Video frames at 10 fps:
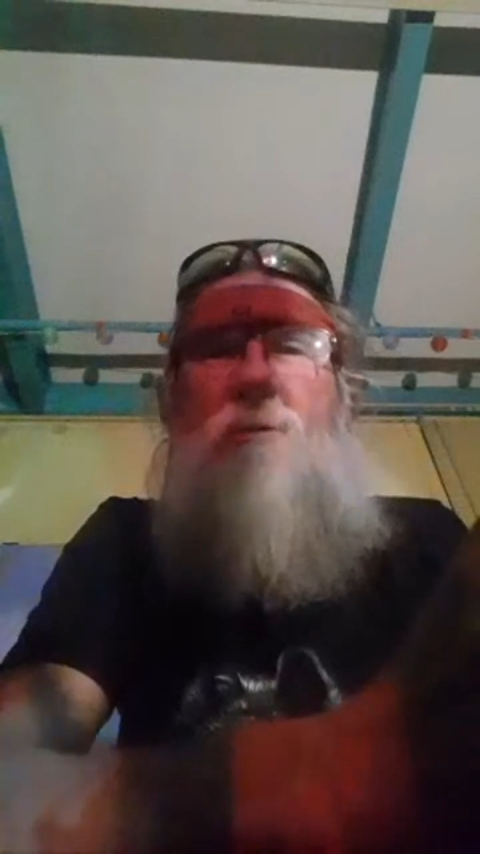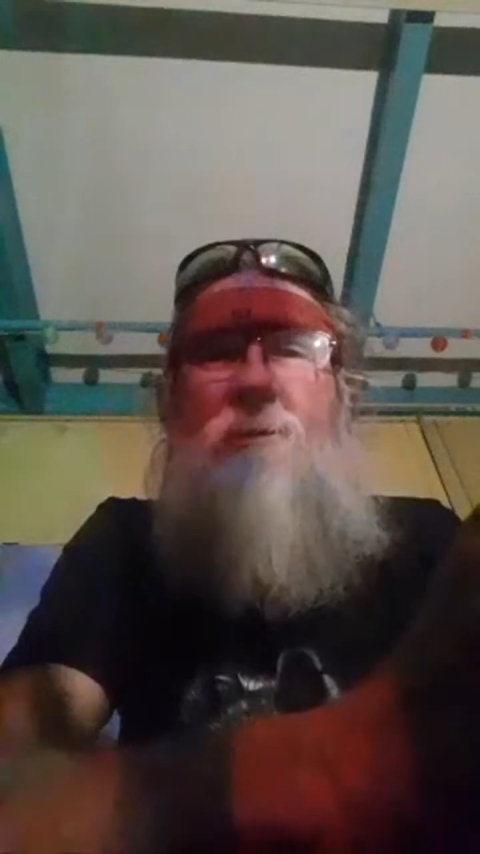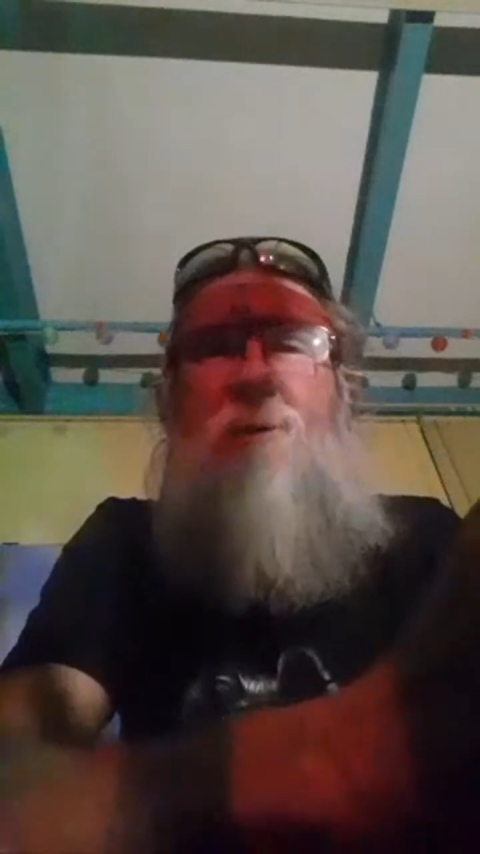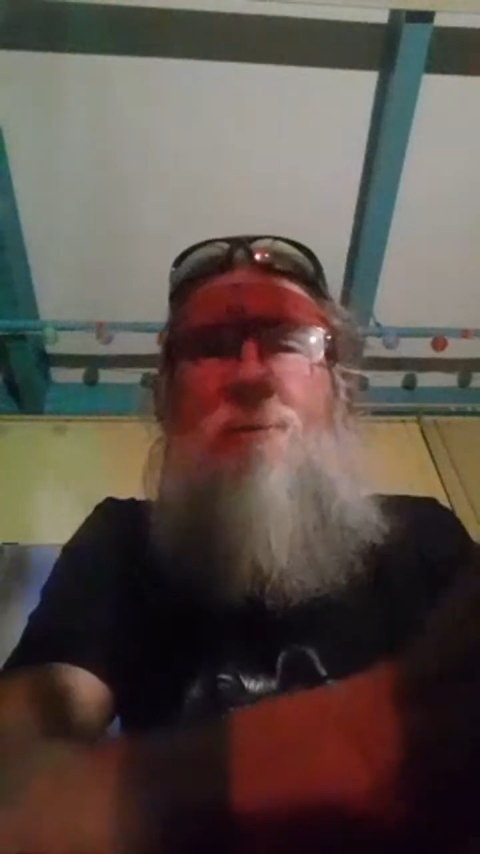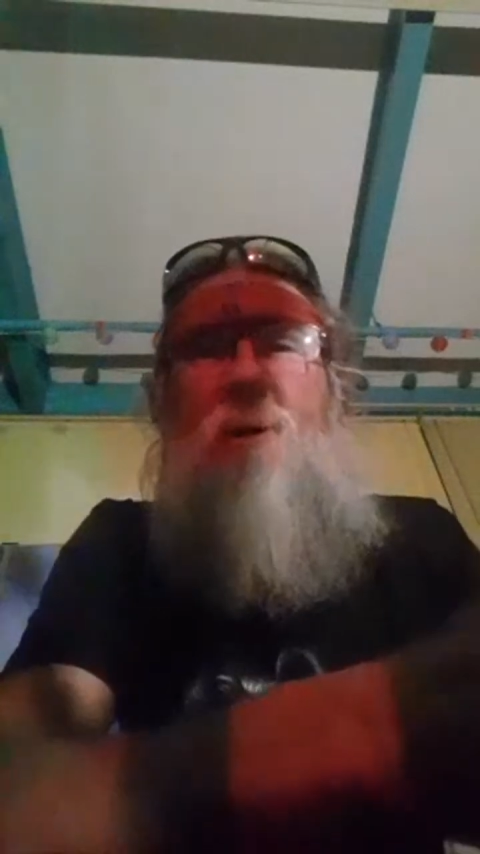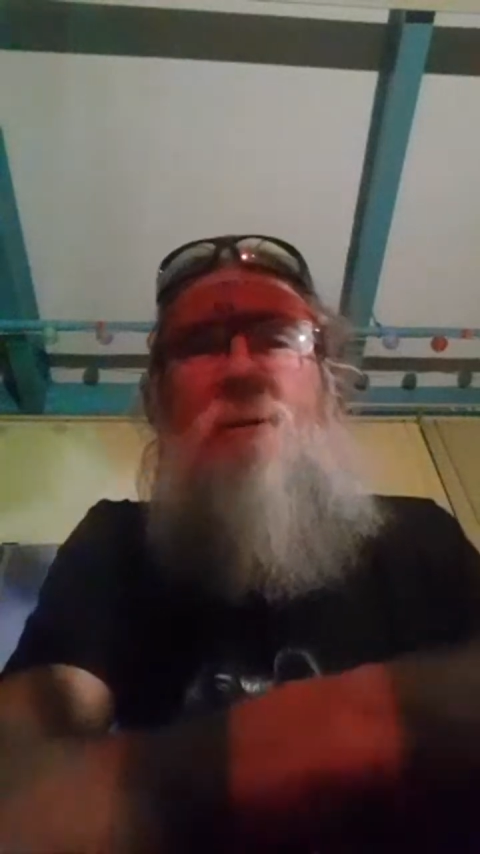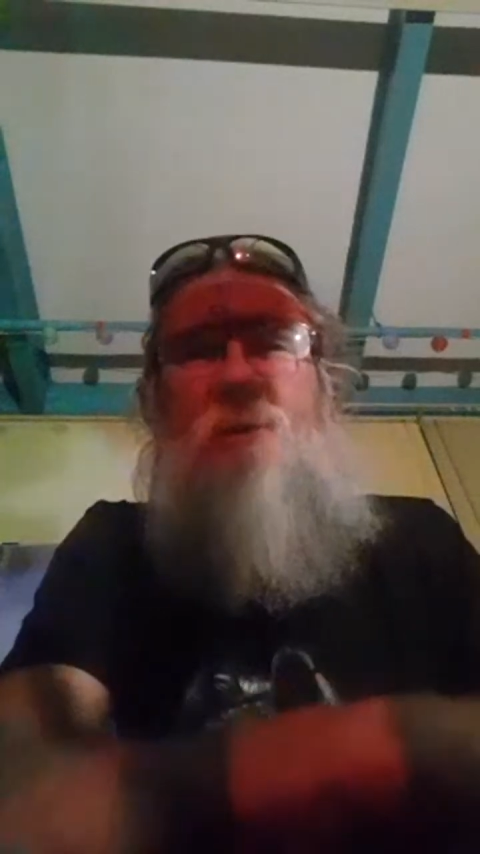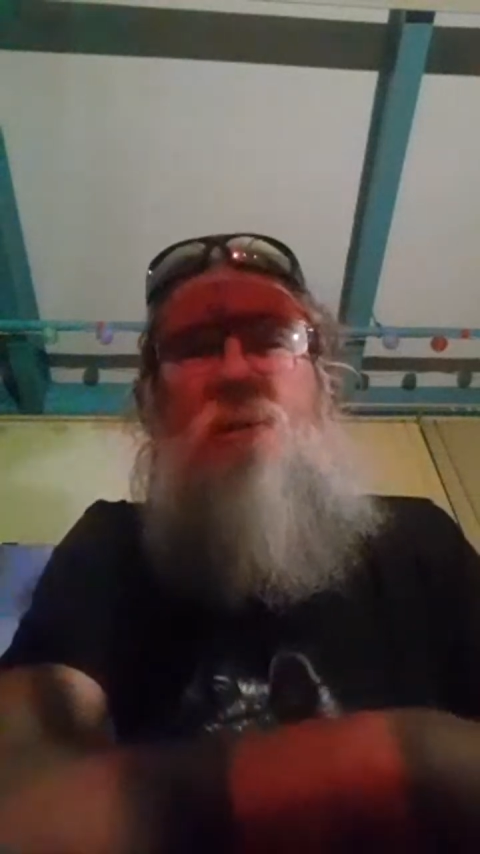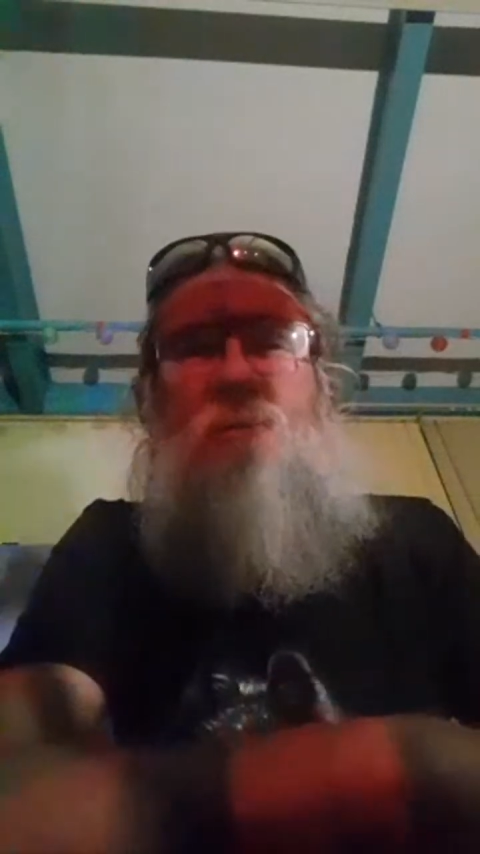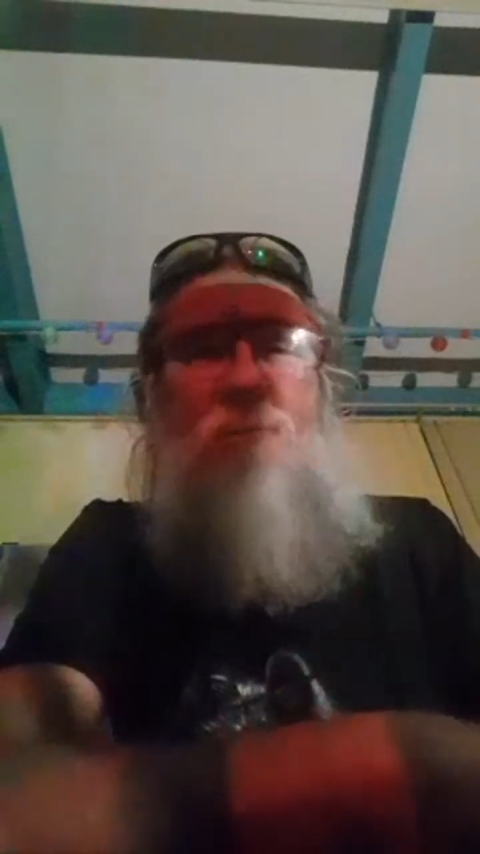Change out the
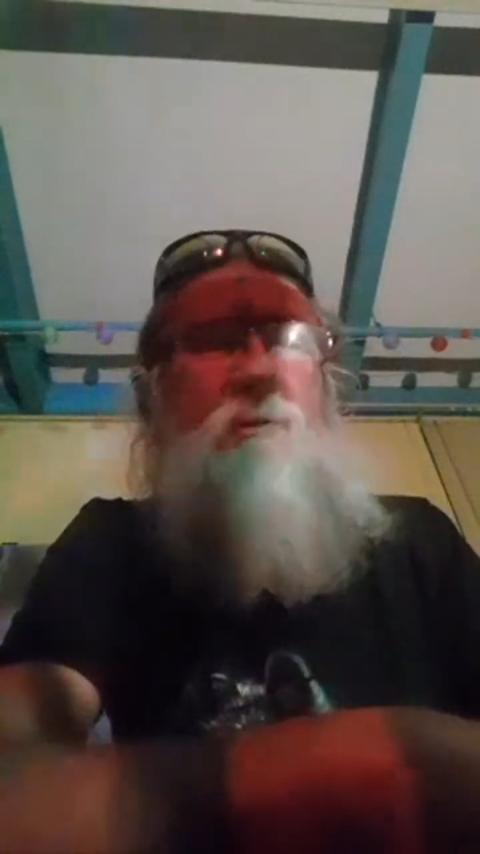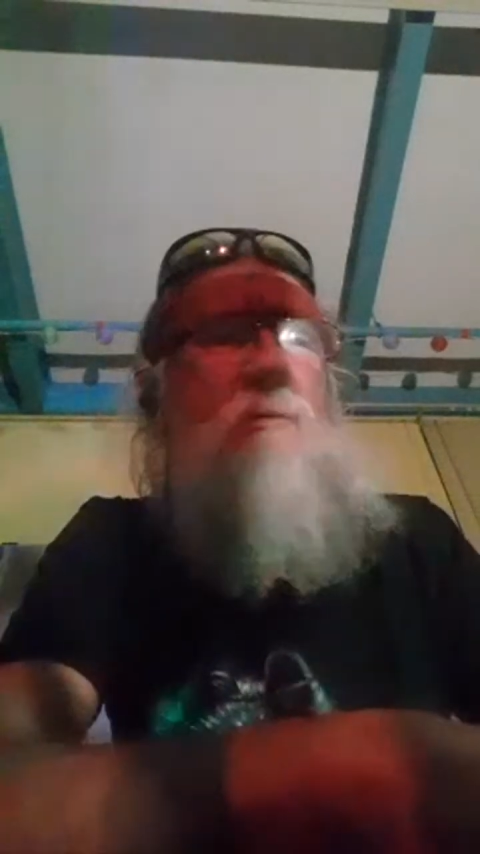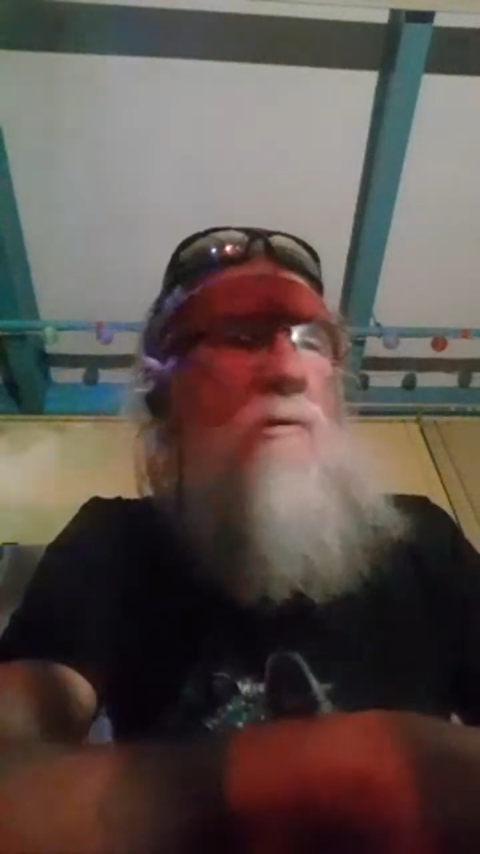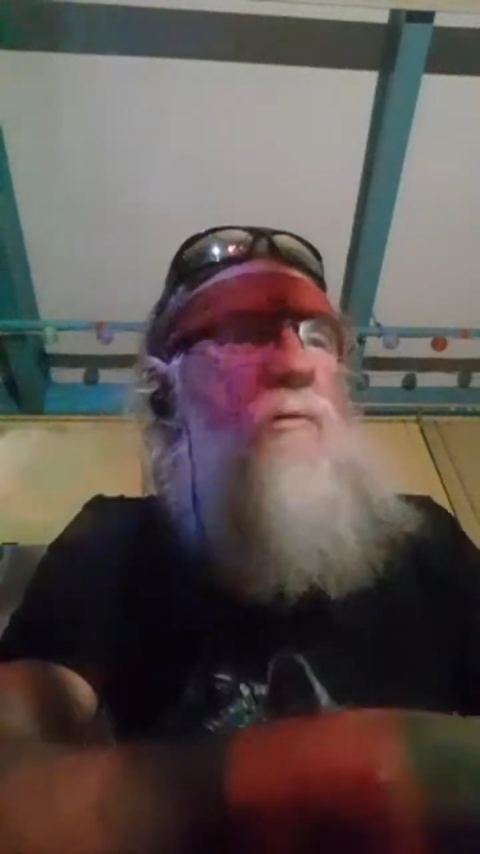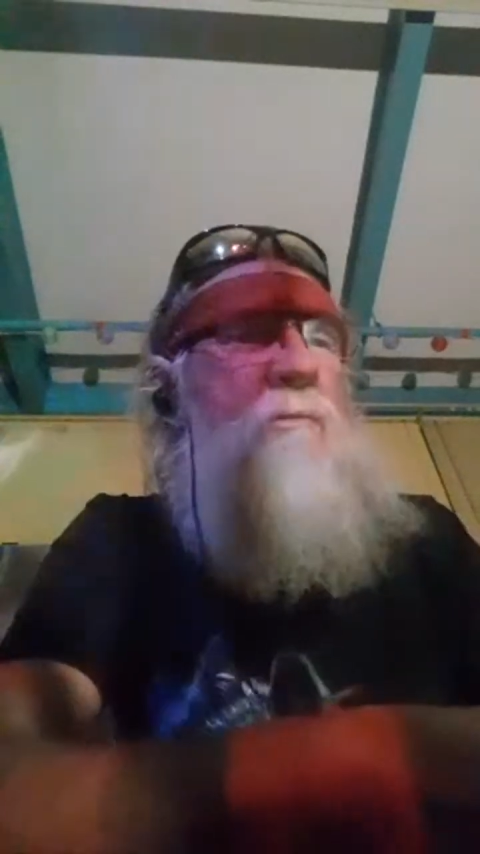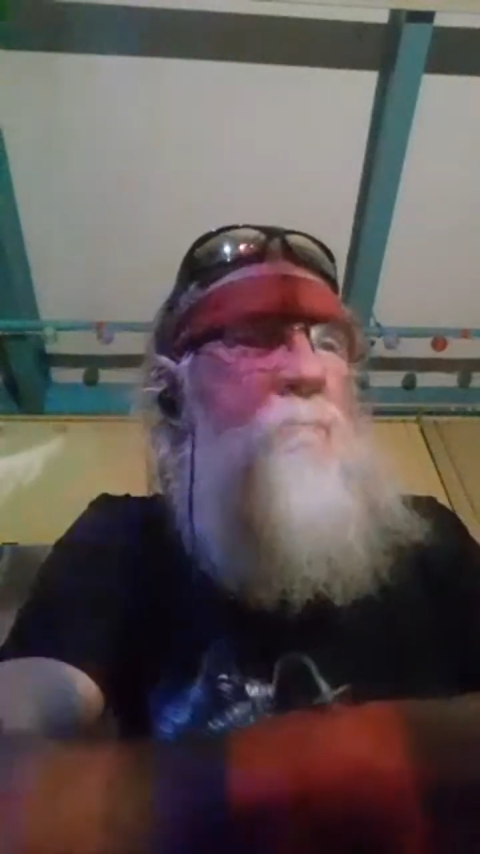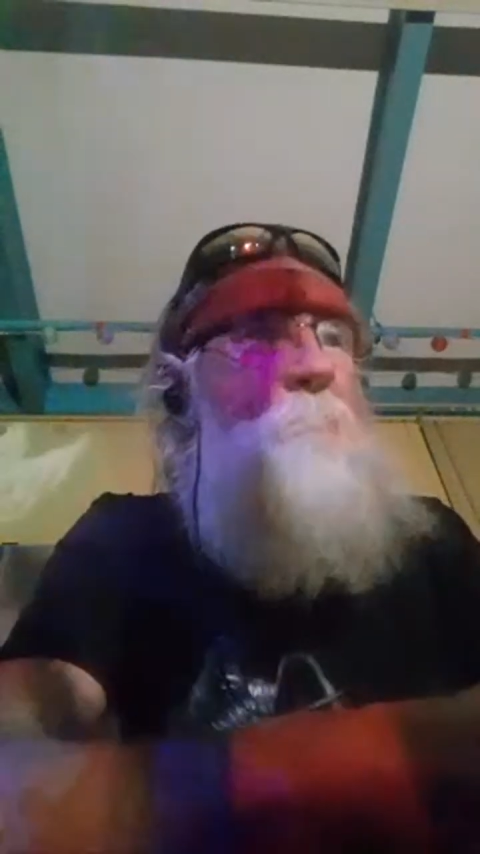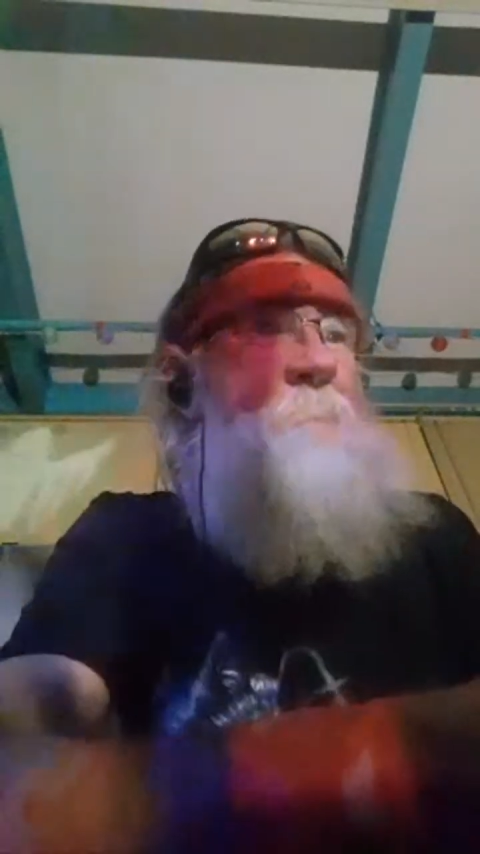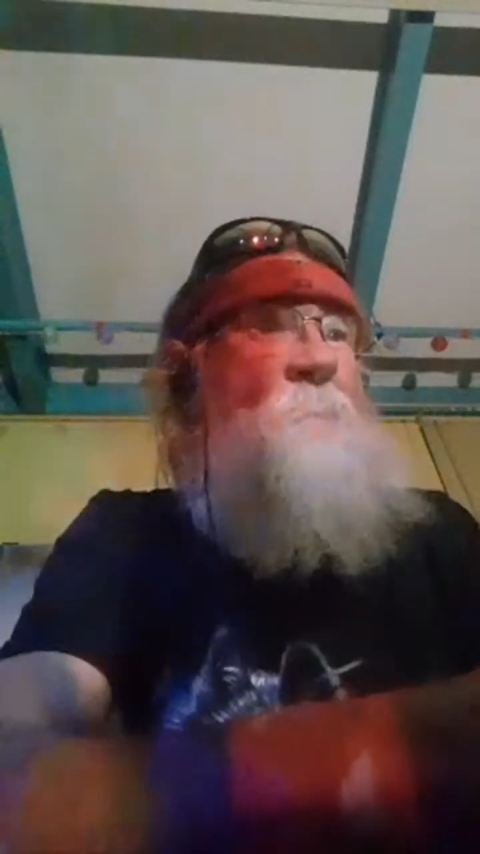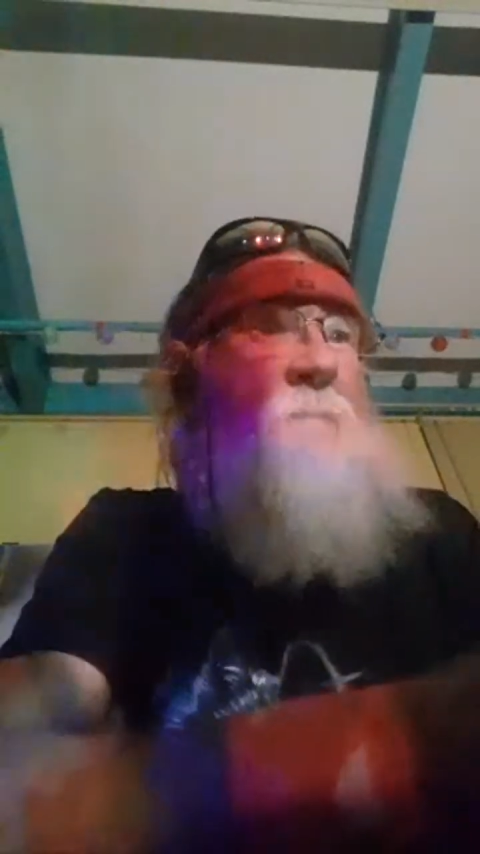heater core.
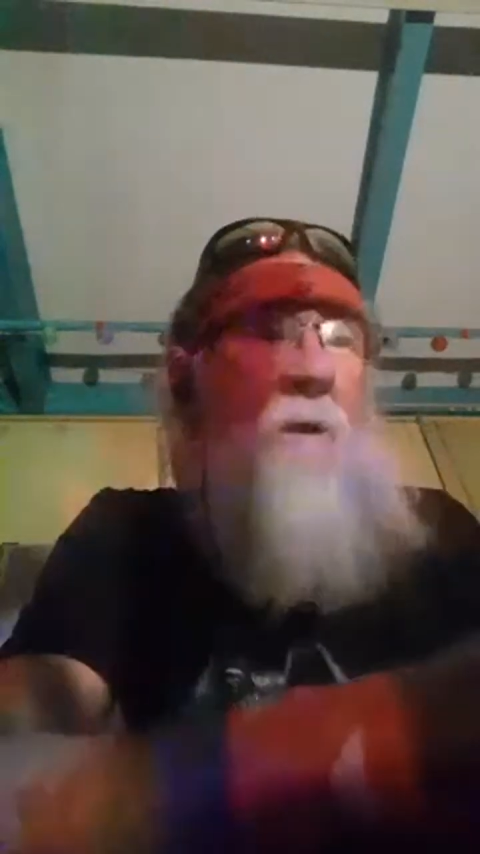Hmm.